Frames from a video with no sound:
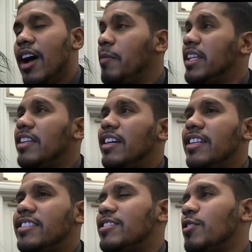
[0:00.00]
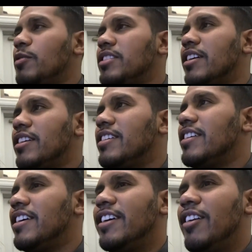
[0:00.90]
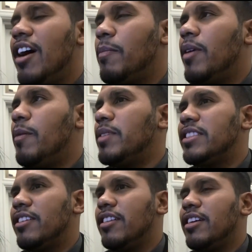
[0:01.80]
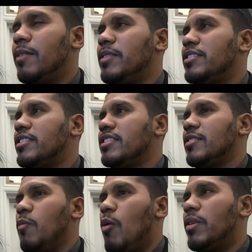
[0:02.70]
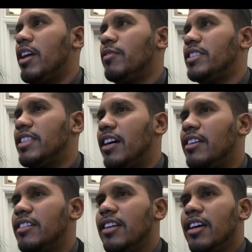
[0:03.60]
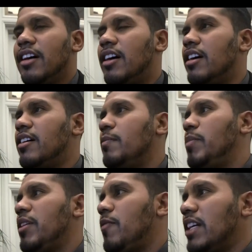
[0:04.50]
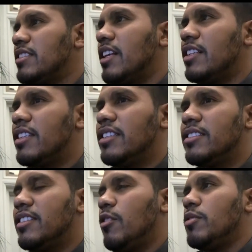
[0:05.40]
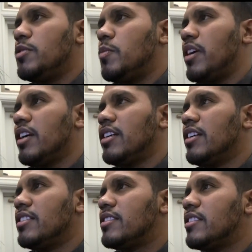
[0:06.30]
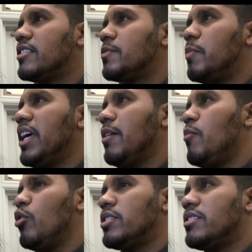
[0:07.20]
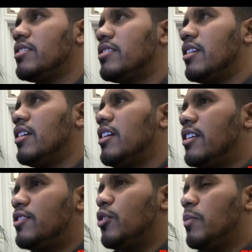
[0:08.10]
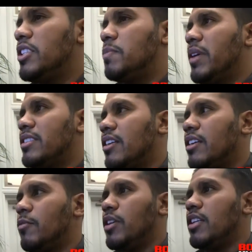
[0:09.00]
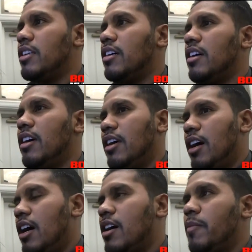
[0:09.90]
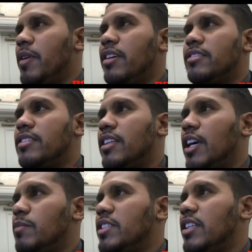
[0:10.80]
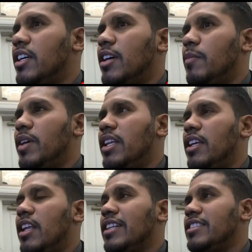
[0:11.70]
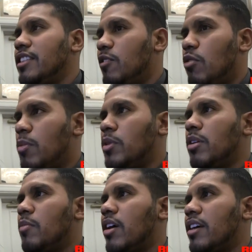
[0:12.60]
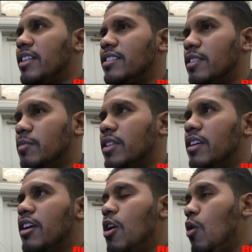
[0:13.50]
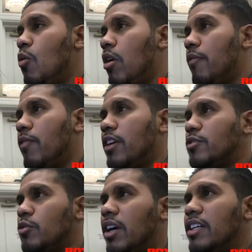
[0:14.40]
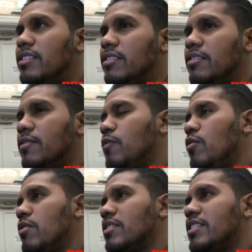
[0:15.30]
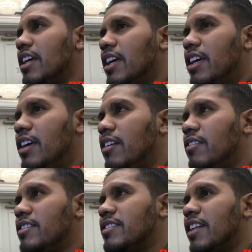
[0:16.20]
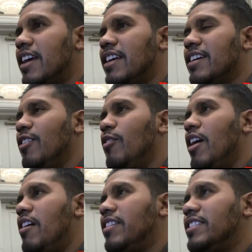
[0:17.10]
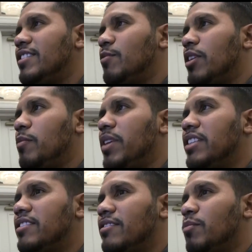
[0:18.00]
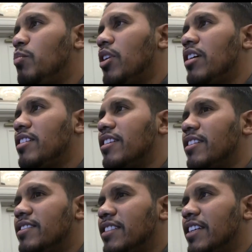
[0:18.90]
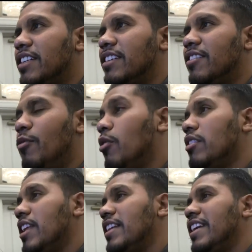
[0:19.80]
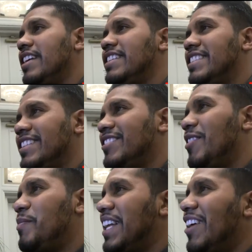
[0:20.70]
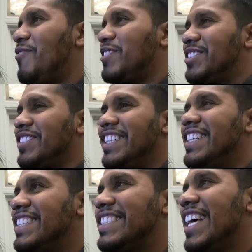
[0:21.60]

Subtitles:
I mean, the itch is always there. You know, I'm gonna tell you, I mean, since the moment I retired, big fights like this, they always bring such big emotions to me, especially when I come here to the MGM and then I see Juan Marquez up there, who I fought twice. You know, of course, you know, it's like, oh, how easy would it be to put on the gloves again? You know, well, not that easy. You know, I've been out for 2 years.